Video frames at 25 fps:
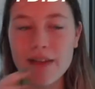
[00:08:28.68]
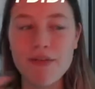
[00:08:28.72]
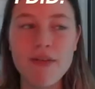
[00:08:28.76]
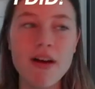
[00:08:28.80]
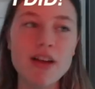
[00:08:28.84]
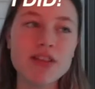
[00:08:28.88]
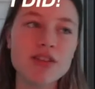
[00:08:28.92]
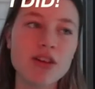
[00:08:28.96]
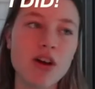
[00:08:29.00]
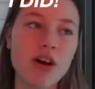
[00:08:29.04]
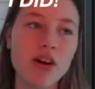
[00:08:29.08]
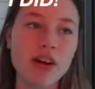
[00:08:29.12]
If I
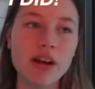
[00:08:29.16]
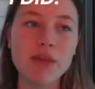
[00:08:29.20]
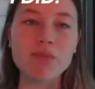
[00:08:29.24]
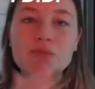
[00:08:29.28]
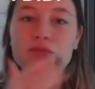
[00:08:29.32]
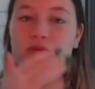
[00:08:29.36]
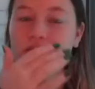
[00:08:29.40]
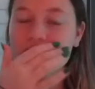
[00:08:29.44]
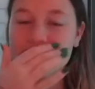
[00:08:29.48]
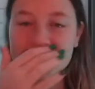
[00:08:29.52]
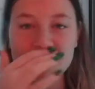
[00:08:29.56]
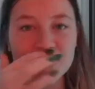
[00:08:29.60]
don't, I'm
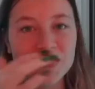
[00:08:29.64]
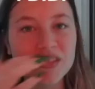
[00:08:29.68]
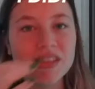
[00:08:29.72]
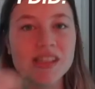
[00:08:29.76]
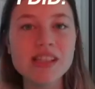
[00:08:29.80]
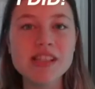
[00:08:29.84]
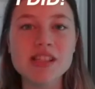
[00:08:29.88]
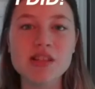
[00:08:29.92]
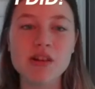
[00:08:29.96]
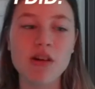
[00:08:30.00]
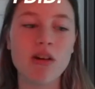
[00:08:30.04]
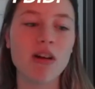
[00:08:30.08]
really, really
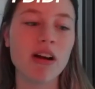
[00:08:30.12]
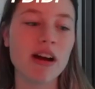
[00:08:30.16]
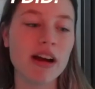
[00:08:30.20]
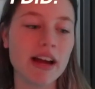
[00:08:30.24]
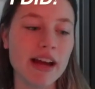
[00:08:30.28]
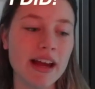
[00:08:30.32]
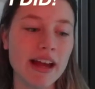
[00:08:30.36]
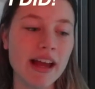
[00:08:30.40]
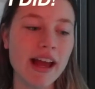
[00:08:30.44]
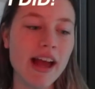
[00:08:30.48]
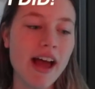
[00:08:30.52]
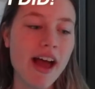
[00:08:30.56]

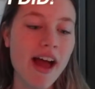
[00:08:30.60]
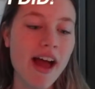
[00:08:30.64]
sorry